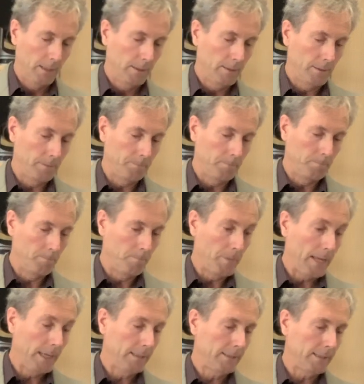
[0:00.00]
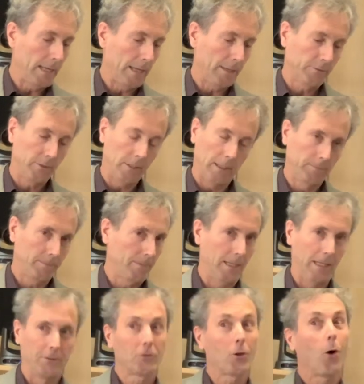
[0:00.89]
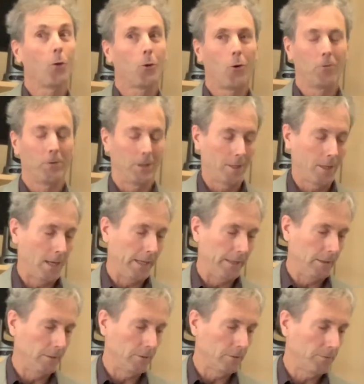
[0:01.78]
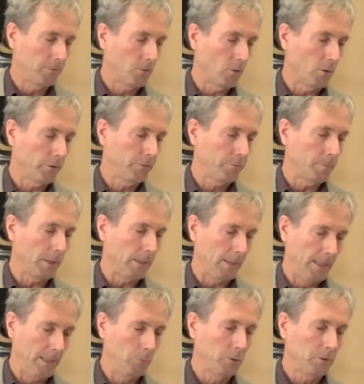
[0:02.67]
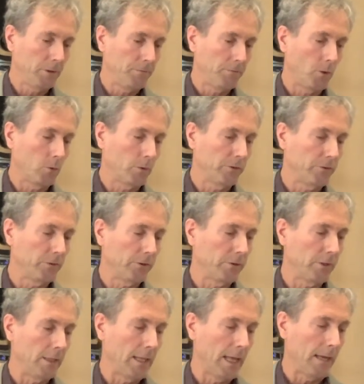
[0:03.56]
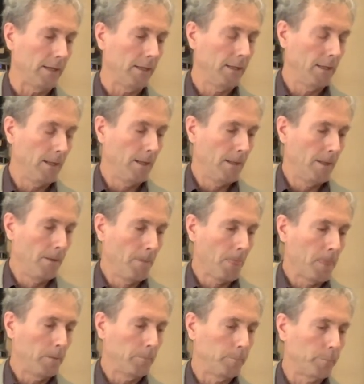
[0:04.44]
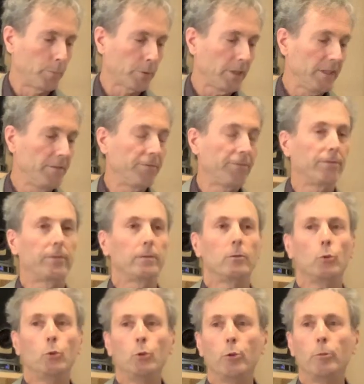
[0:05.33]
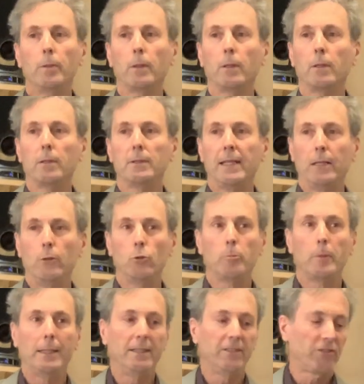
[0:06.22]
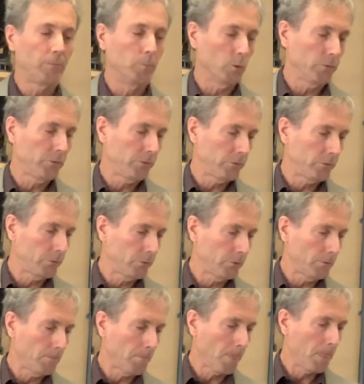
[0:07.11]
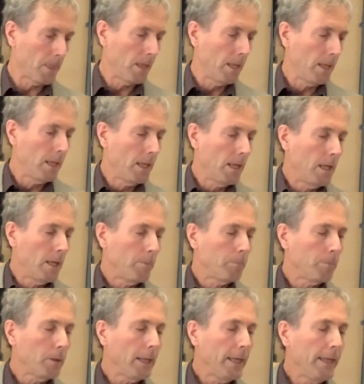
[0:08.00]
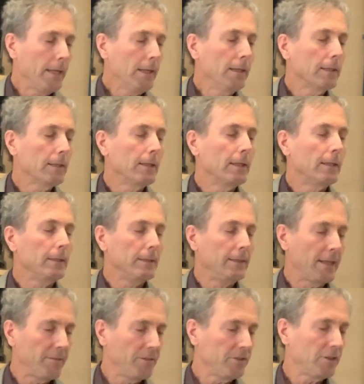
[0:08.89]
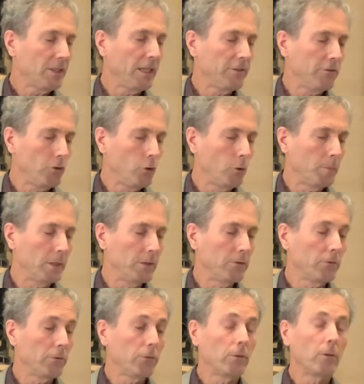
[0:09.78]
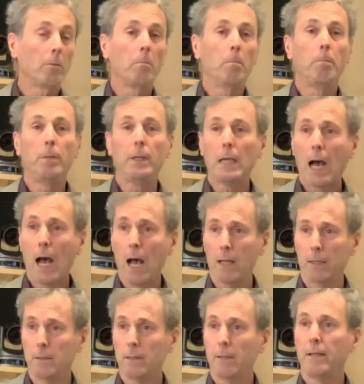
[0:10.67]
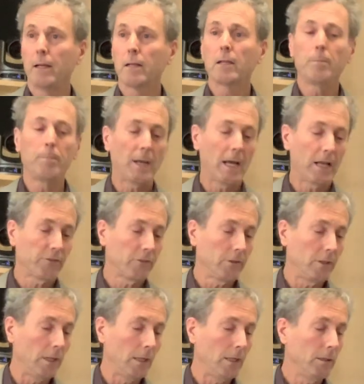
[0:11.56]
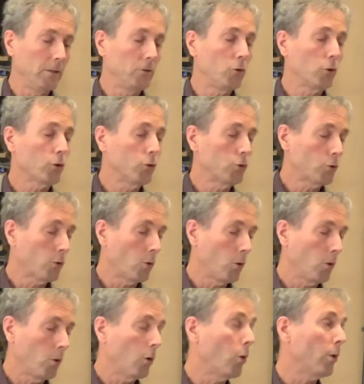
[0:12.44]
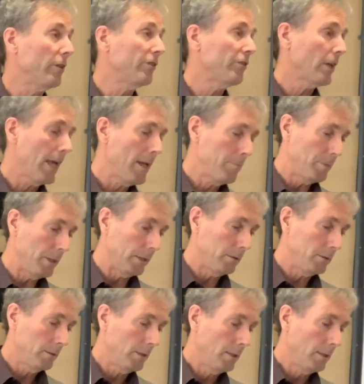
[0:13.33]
the main text. It's all over Heidegger, of course, but he really focuses on that. Brief über den Humanismus. Plague devastates humans beyond their capacity to control or escape it.